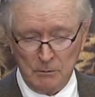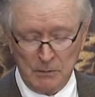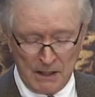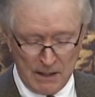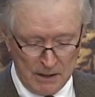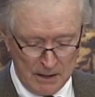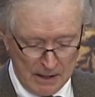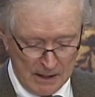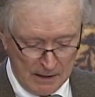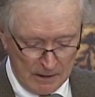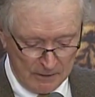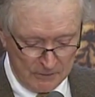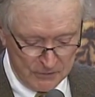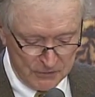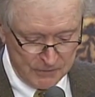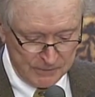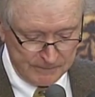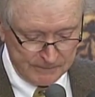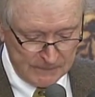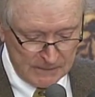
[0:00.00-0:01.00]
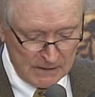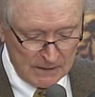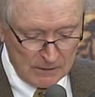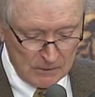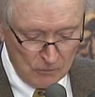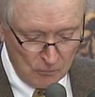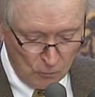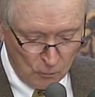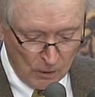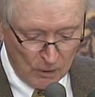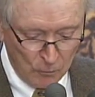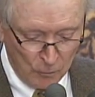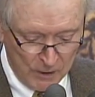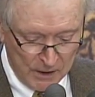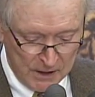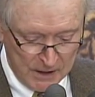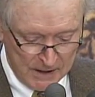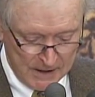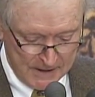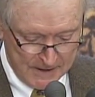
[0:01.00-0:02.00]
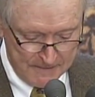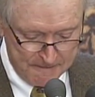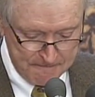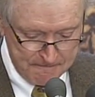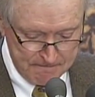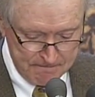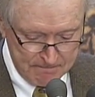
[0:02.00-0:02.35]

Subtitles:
million. What we did.